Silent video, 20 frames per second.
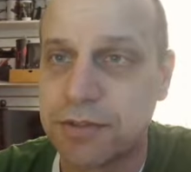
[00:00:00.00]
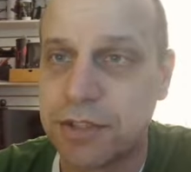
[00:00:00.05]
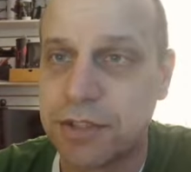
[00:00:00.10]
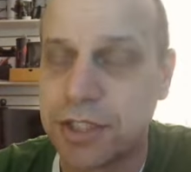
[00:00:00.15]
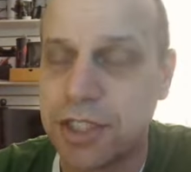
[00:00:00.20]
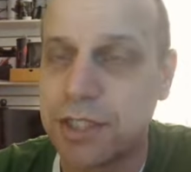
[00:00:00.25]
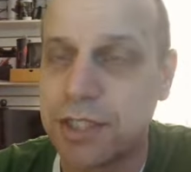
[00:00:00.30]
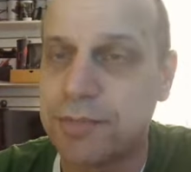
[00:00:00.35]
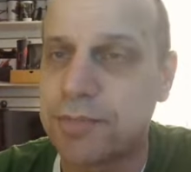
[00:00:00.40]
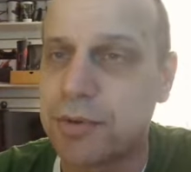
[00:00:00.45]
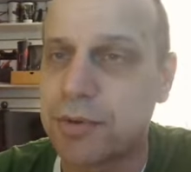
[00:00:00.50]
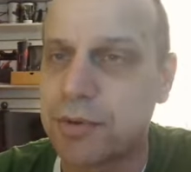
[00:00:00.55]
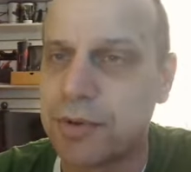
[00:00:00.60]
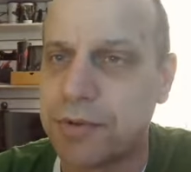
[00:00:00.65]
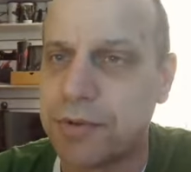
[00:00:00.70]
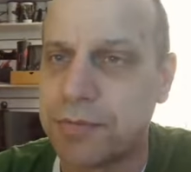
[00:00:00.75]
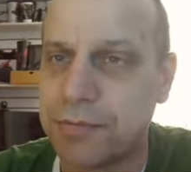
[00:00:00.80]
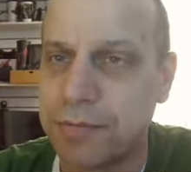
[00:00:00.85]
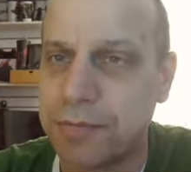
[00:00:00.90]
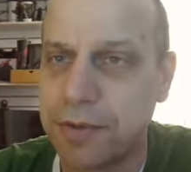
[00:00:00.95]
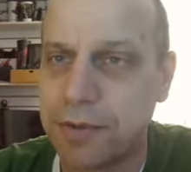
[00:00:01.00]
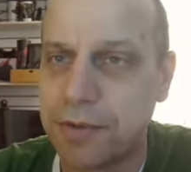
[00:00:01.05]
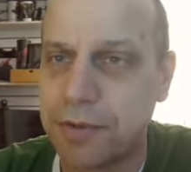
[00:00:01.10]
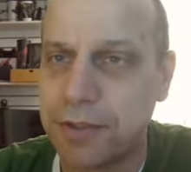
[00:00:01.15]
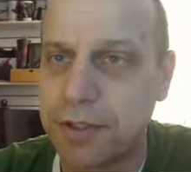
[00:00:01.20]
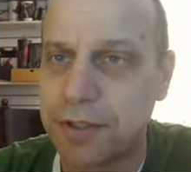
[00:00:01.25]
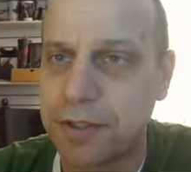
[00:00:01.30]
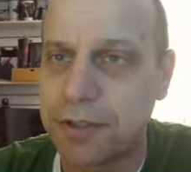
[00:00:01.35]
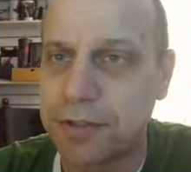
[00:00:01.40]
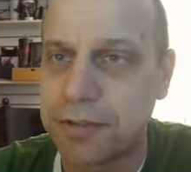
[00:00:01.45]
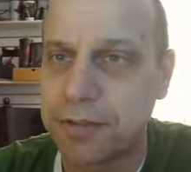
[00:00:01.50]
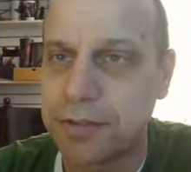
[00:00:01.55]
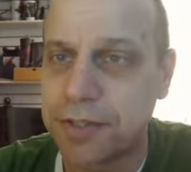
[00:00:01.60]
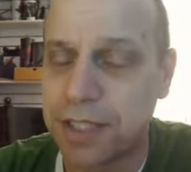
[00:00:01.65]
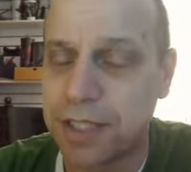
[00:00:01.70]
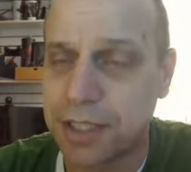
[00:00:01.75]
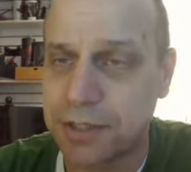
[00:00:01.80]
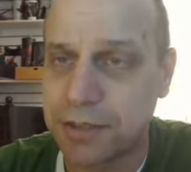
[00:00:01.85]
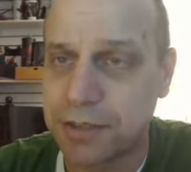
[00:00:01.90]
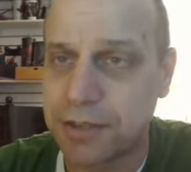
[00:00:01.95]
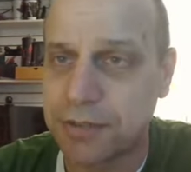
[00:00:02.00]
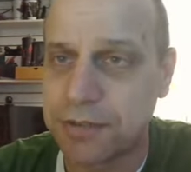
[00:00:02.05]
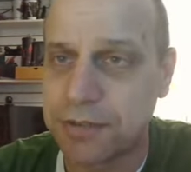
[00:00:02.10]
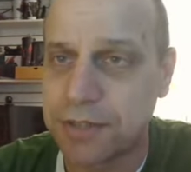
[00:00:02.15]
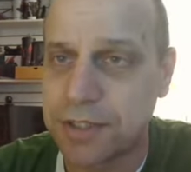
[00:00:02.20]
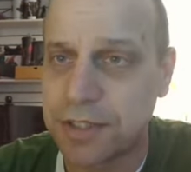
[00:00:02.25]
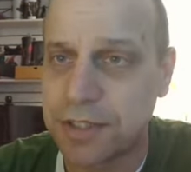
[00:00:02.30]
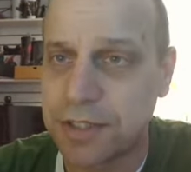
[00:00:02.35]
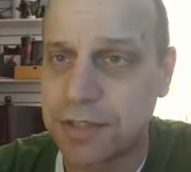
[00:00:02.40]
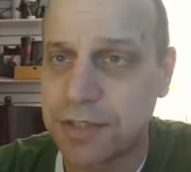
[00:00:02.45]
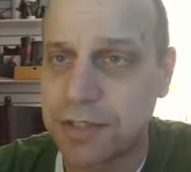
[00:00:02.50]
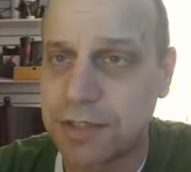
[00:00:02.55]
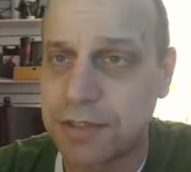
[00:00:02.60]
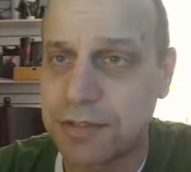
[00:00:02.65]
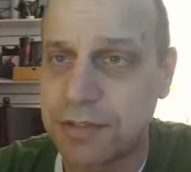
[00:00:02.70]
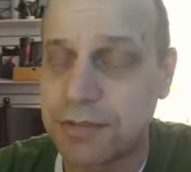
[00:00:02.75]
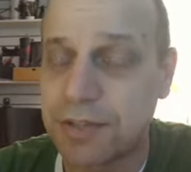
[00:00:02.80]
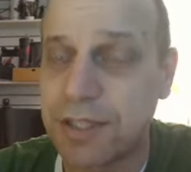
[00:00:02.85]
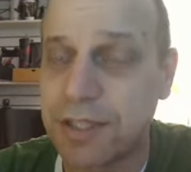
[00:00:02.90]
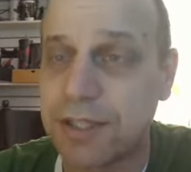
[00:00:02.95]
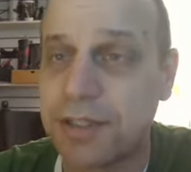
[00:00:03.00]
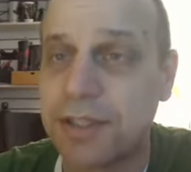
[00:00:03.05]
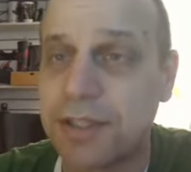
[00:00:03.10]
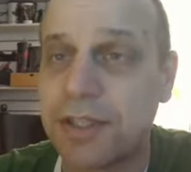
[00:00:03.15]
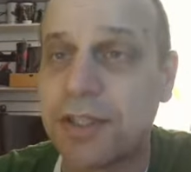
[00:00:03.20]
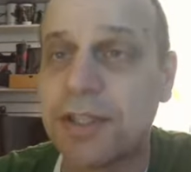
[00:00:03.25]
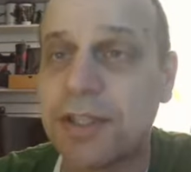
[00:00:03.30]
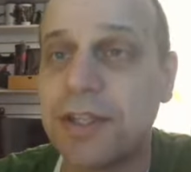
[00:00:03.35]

cheap or inferior technology, right,